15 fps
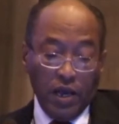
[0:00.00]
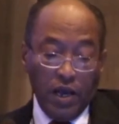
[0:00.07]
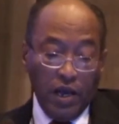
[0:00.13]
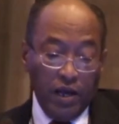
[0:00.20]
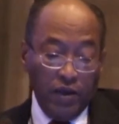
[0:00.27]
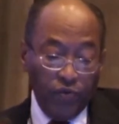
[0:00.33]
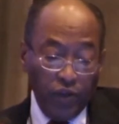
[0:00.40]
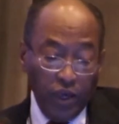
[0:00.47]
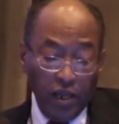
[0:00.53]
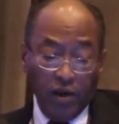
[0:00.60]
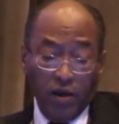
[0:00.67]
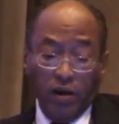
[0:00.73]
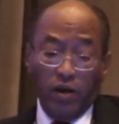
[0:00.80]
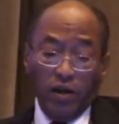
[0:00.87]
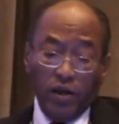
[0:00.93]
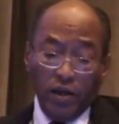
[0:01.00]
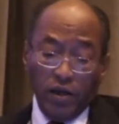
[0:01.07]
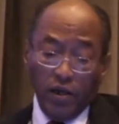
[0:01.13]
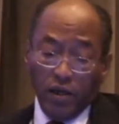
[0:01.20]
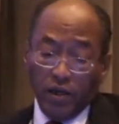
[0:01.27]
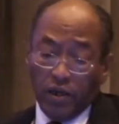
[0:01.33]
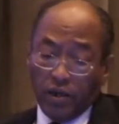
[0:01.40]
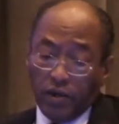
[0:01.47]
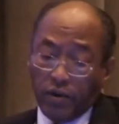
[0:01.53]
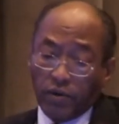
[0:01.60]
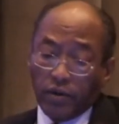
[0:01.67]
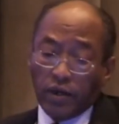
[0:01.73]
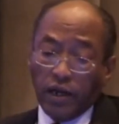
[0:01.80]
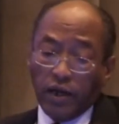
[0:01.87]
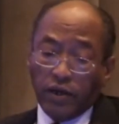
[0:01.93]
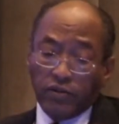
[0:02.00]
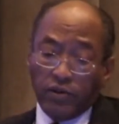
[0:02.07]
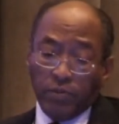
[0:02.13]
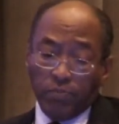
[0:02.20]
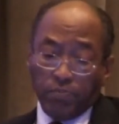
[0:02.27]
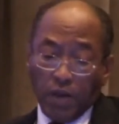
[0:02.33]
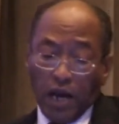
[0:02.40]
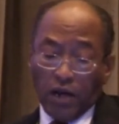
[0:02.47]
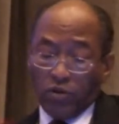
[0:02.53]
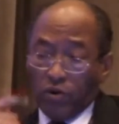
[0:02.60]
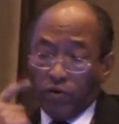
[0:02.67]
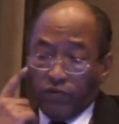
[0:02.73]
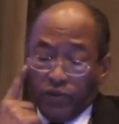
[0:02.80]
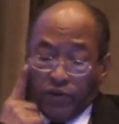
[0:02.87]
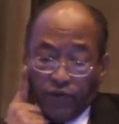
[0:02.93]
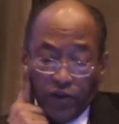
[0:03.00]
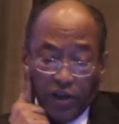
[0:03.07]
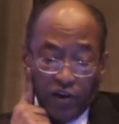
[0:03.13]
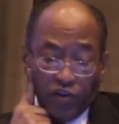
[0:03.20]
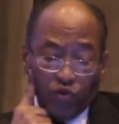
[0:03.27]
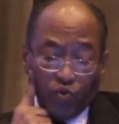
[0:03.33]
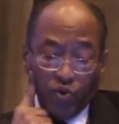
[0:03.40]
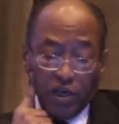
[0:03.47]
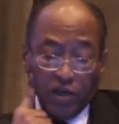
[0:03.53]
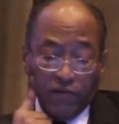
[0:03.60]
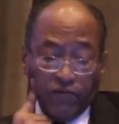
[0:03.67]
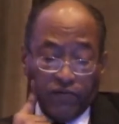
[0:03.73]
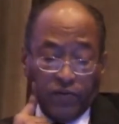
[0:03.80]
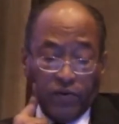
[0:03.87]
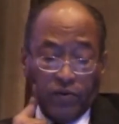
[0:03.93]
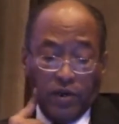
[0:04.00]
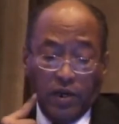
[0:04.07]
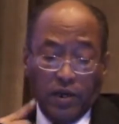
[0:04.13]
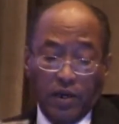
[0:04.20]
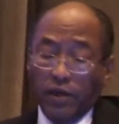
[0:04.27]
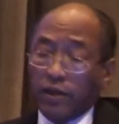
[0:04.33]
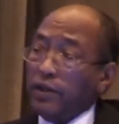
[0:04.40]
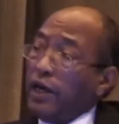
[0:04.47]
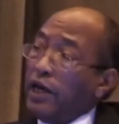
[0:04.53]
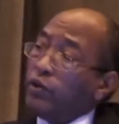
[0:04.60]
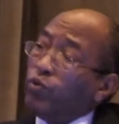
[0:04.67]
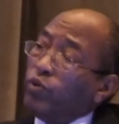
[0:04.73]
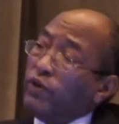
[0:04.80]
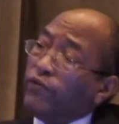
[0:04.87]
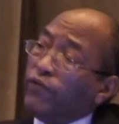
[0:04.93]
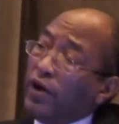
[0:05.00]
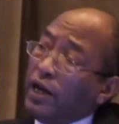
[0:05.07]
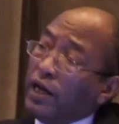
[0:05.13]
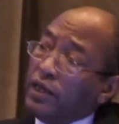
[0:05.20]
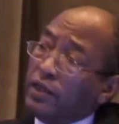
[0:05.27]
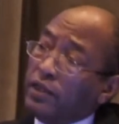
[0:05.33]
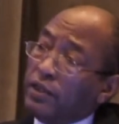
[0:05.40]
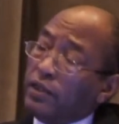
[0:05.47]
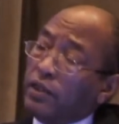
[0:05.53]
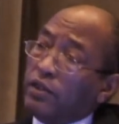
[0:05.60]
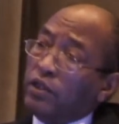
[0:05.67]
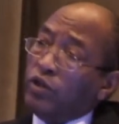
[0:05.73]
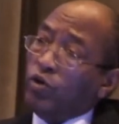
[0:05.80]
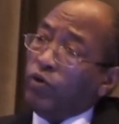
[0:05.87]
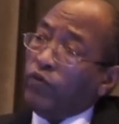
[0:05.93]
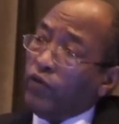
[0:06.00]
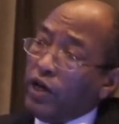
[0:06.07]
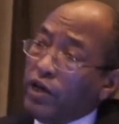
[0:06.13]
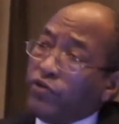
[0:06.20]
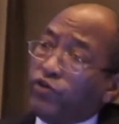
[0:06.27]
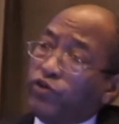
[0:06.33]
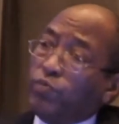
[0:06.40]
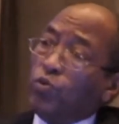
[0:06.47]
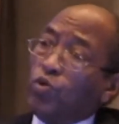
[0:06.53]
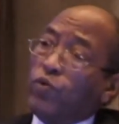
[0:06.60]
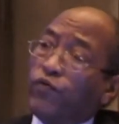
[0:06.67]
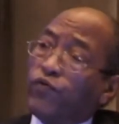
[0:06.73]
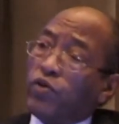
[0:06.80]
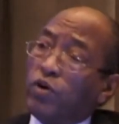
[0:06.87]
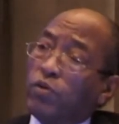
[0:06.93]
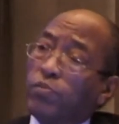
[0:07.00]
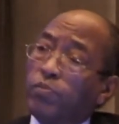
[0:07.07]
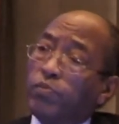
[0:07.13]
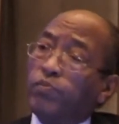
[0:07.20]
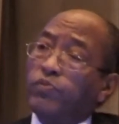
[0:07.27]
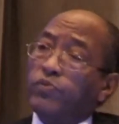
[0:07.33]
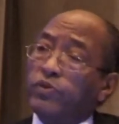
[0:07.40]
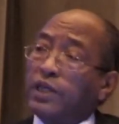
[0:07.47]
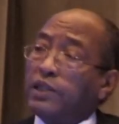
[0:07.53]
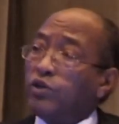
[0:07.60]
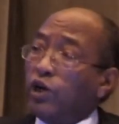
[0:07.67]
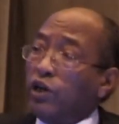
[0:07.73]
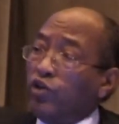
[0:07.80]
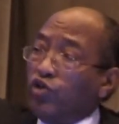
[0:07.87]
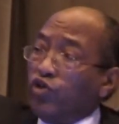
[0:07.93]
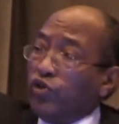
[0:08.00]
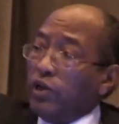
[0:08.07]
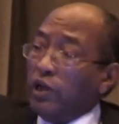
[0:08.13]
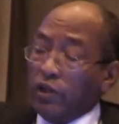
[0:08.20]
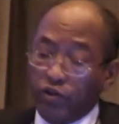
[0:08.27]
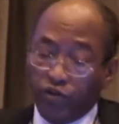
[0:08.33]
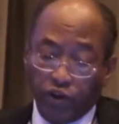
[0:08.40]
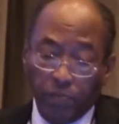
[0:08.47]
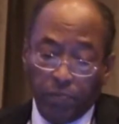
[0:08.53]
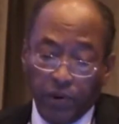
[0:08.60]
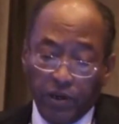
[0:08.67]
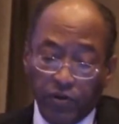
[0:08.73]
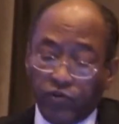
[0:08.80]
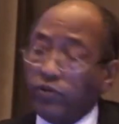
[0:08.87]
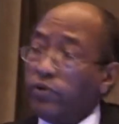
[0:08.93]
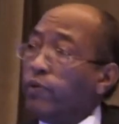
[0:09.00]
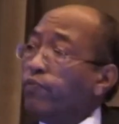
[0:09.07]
And then as the impact of the first wave, that we find the university move from the traditional disciplines,